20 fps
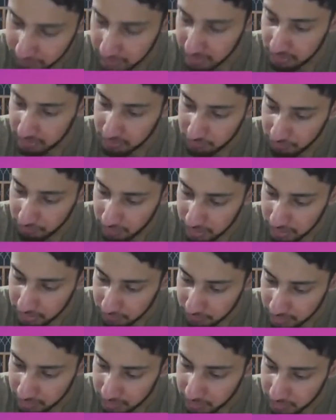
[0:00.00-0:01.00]
This
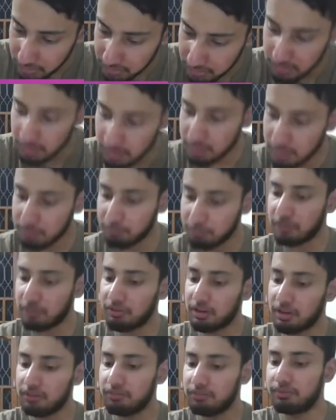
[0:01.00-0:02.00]
1 by
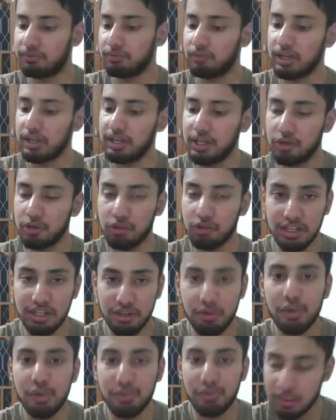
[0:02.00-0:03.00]
5, 1 into n
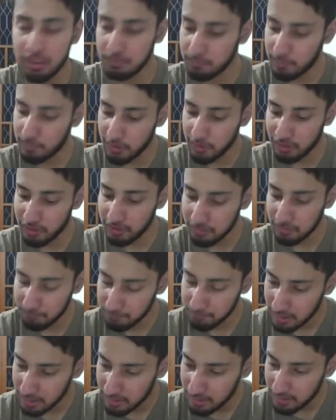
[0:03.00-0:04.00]
equal to 1. Got it?
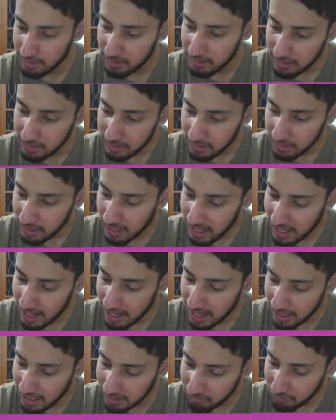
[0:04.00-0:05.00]

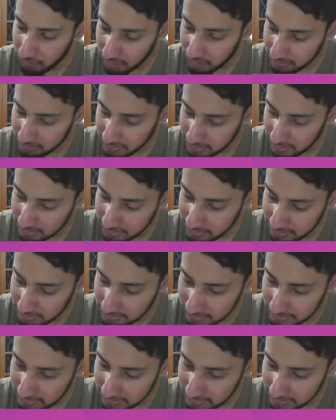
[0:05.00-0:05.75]
And what is this?